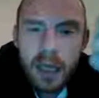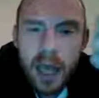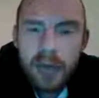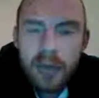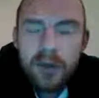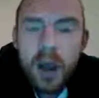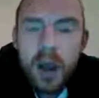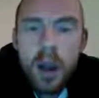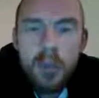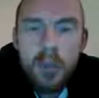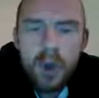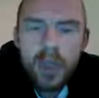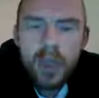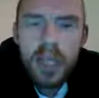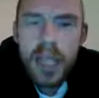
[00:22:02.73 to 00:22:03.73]
Life,
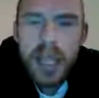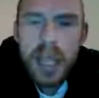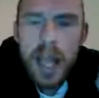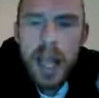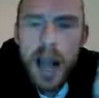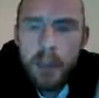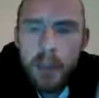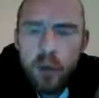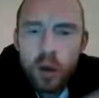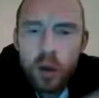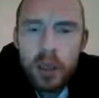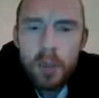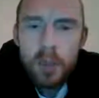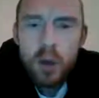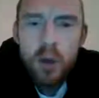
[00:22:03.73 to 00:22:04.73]
but I wrote
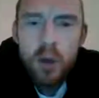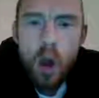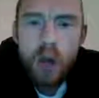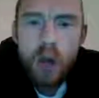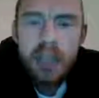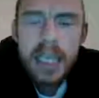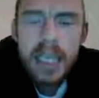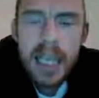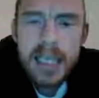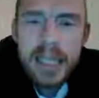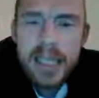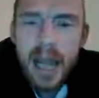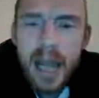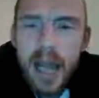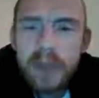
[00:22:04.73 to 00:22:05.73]
the book called The Key
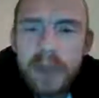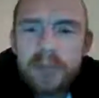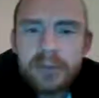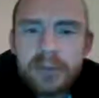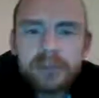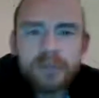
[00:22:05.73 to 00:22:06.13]
to Life.